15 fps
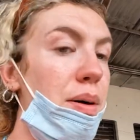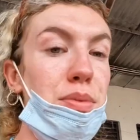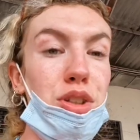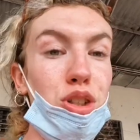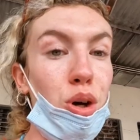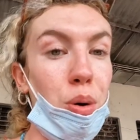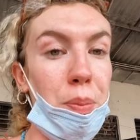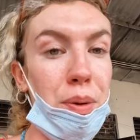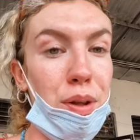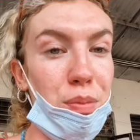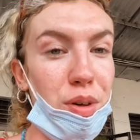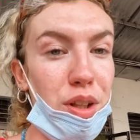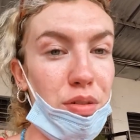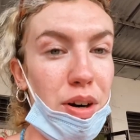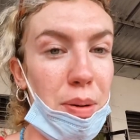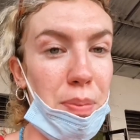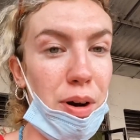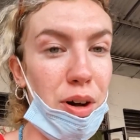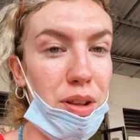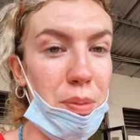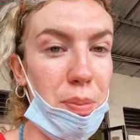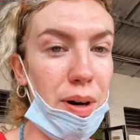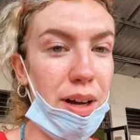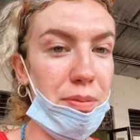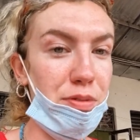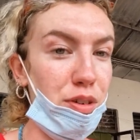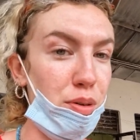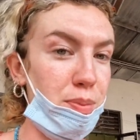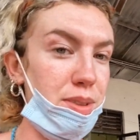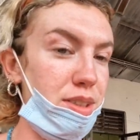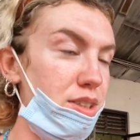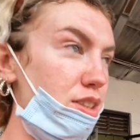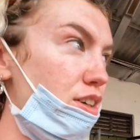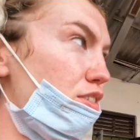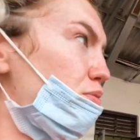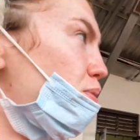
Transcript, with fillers: I'm just hoping that we're the right part of the platform and stuff.